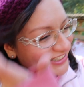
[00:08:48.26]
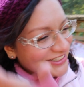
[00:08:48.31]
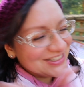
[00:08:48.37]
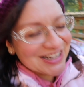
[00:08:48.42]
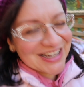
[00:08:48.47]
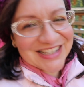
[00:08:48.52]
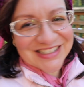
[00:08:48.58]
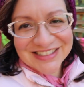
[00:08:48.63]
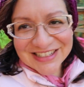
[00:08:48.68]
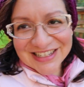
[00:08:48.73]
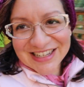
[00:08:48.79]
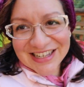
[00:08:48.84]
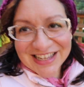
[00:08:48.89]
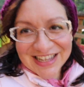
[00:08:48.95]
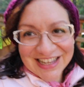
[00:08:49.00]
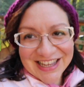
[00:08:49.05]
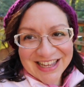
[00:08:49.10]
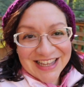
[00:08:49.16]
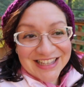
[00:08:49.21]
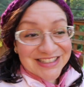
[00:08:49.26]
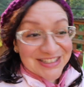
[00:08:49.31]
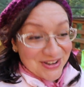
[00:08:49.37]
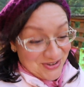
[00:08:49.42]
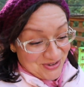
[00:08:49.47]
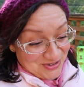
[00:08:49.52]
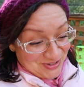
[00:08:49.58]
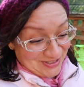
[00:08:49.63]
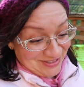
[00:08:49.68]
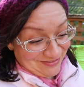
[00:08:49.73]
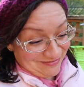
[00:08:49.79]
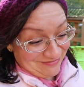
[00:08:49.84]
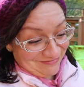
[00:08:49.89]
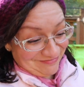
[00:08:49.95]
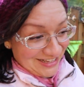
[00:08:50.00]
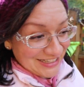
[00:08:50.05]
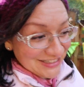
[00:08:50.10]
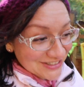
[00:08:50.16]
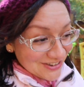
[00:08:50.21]
You guys, it's cold.
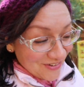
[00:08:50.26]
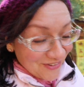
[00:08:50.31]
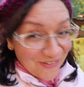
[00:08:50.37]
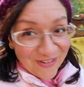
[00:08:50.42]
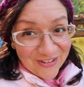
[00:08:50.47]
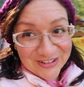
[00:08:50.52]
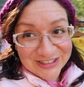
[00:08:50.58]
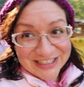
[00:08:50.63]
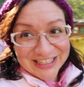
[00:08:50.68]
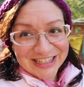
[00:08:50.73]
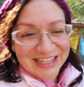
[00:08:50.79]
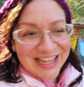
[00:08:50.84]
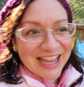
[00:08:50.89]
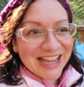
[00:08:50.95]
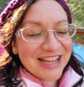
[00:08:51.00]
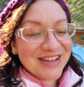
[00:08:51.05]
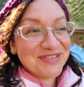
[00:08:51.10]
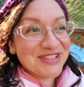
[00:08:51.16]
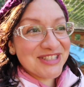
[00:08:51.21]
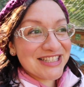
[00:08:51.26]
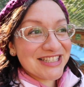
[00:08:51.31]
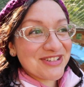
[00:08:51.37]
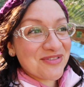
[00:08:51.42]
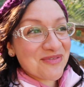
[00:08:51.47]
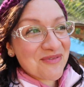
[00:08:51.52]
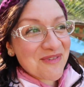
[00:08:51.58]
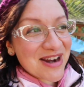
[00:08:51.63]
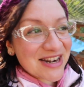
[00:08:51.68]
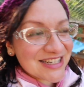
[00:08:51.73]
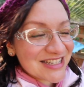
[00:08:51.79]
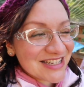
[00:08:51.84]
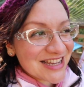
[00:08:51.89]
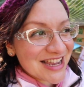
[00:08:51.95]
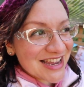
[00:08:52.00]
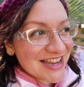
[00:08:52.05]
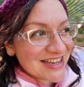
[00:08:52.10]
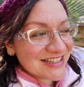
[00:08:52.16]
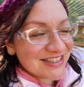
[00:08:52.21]
It's cold. Like, it was
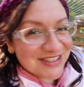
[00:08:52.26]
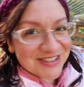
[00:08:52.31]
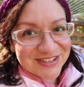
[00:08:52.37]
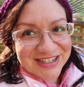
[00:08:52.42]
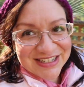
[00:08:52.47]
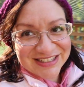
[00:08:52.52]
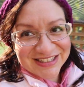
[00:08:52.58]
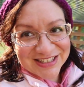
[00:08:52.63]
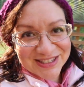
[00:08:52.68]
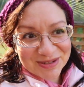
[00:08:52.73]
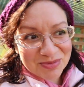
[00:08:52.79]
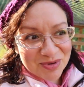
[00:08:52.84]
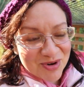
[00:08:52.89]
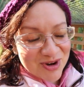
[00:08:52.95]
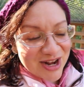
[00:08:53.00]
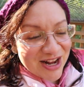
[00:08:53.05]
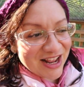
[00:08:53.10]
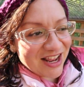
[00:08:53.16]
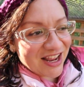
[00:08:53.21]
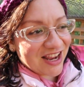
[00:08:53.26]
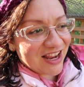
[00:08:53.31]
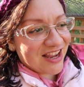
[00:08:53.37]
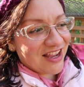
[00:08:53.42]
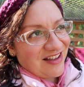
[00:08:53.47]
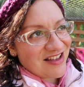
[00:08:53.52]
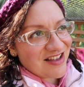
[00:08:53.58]
28 degrees this morning.